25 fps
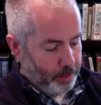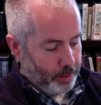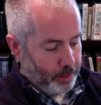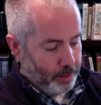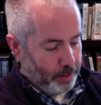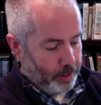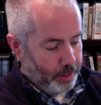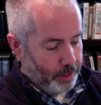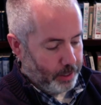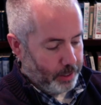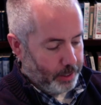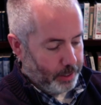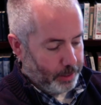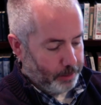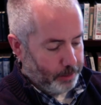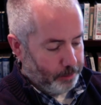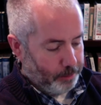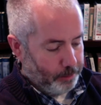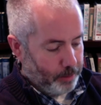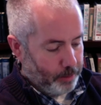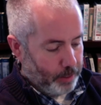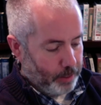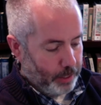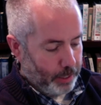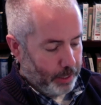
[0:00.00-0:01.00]
Um,
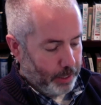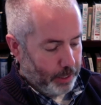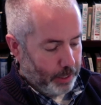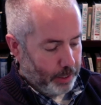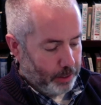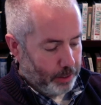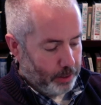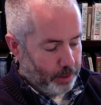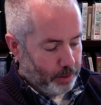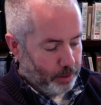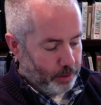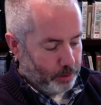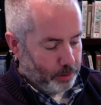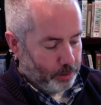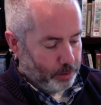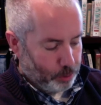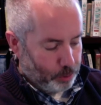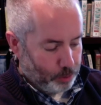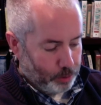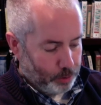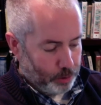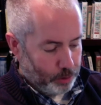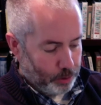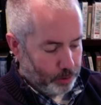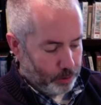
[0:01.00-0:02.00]
and to
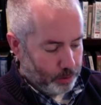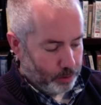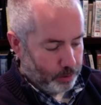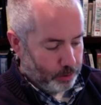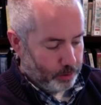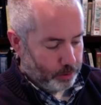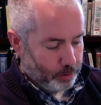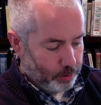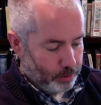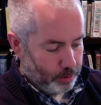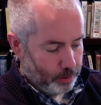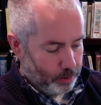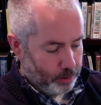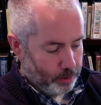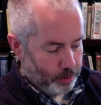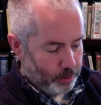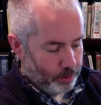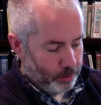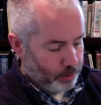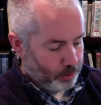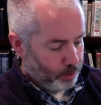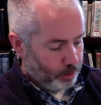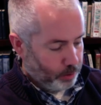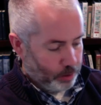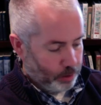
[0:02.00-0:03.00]
the,
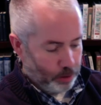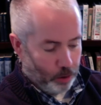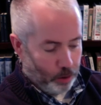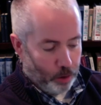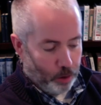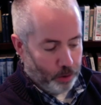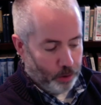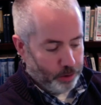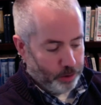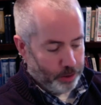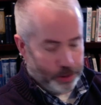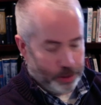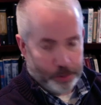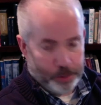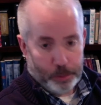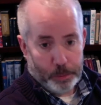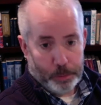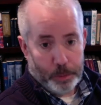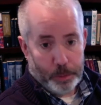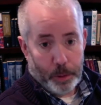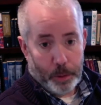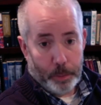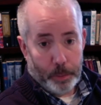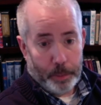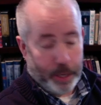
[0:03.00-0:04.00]
so that all this would
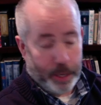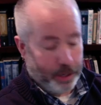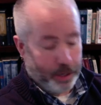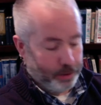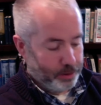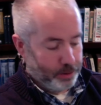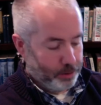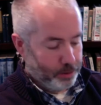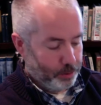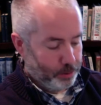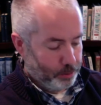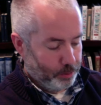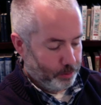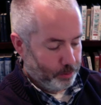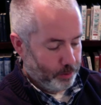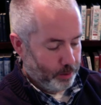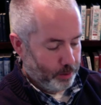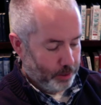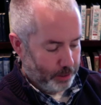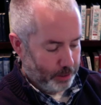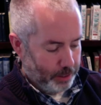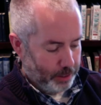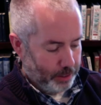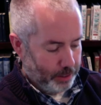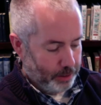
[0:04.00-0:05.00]
abound to,
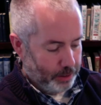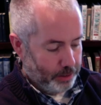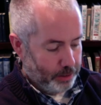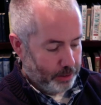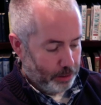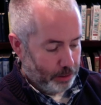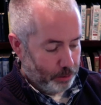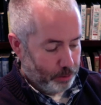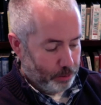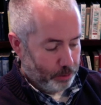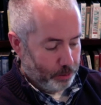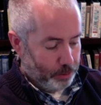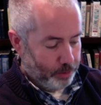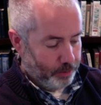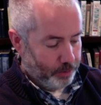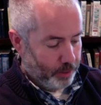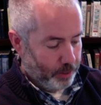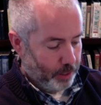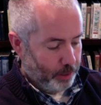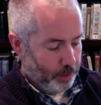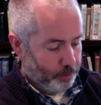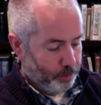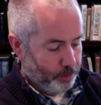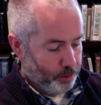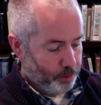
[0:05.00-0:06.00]
again, the glory of
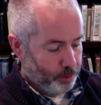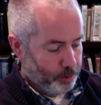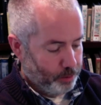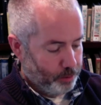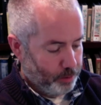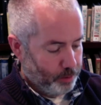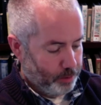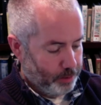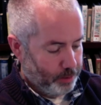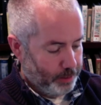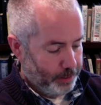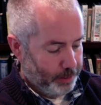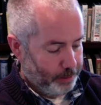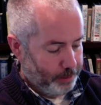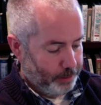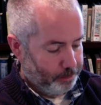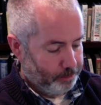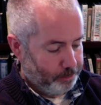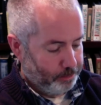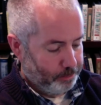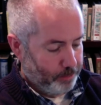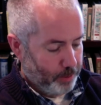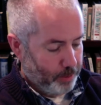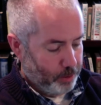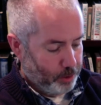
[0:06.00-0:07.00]
God, verse 15.
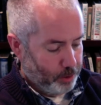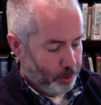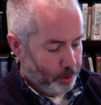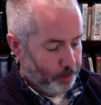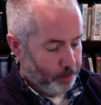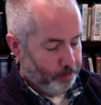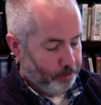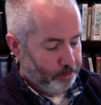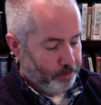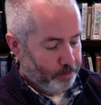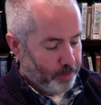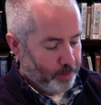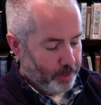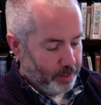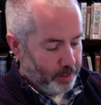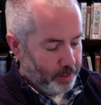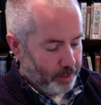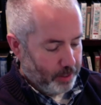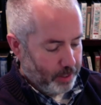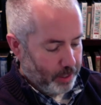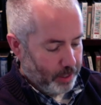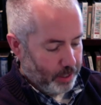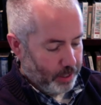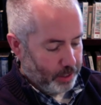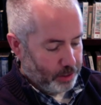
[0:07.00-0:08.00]
So,
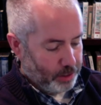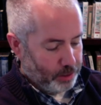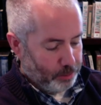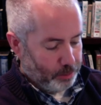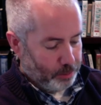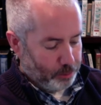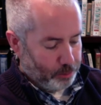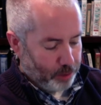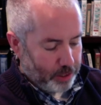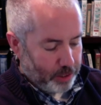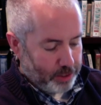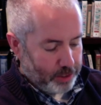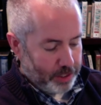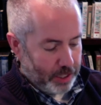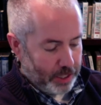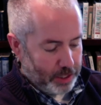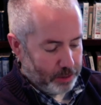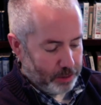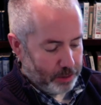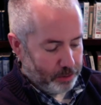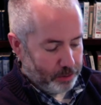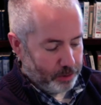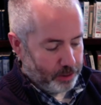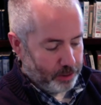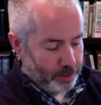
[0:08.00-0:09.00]
uh, some great text
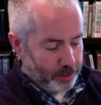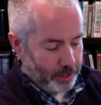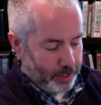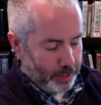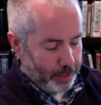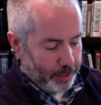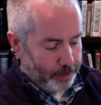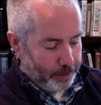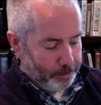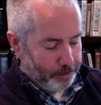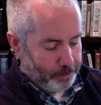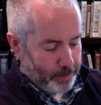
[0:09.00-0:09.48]
for today.